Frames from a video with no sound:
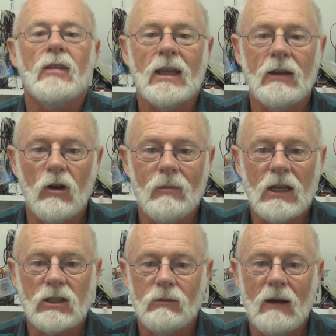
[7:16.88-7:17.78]
Thank you very
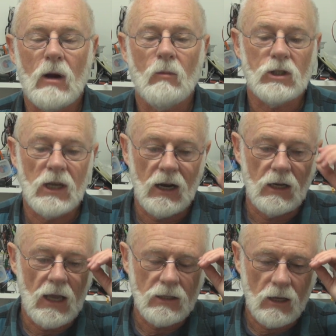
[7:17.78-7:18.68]
much to everyone watching.
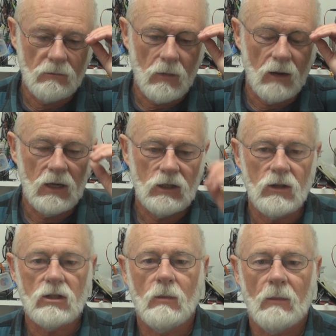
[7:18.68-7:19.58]
And as I
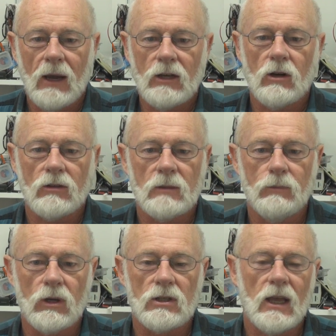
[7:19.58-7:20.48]
mentioned this to my Patreon
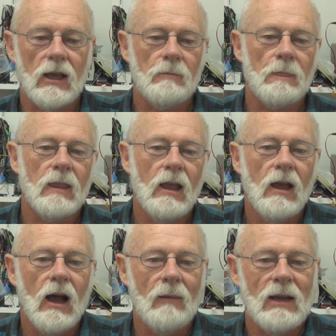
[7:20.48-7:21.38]
supporters, I'm
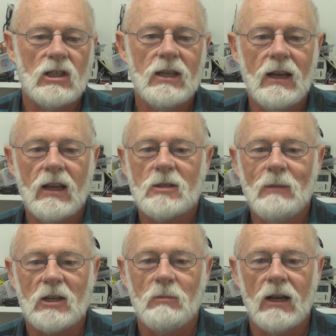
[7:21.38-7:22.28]
actually getting as
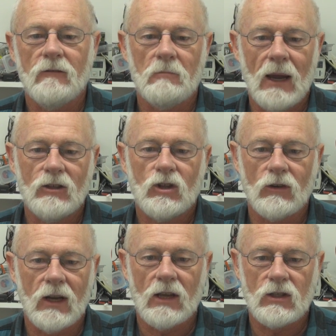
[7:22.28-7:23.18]
much money from
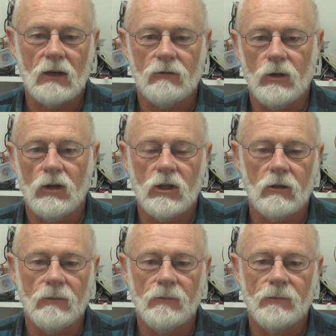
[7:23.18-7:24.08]
Patreon now as I get from
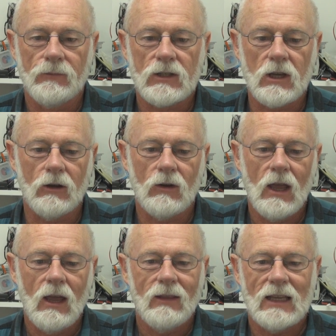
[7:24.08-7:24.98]
YouTube. So
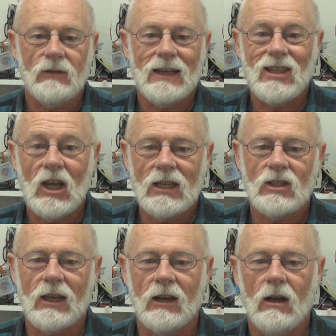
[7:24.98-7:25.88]
that's
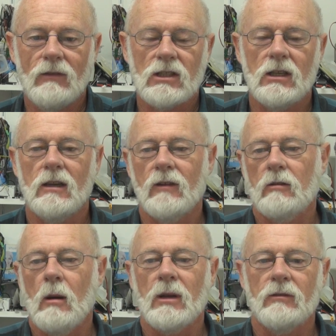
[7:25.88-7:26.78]
fantastic. And I've actually given a
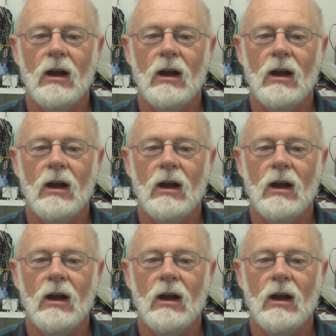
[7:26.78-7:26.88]
commitment.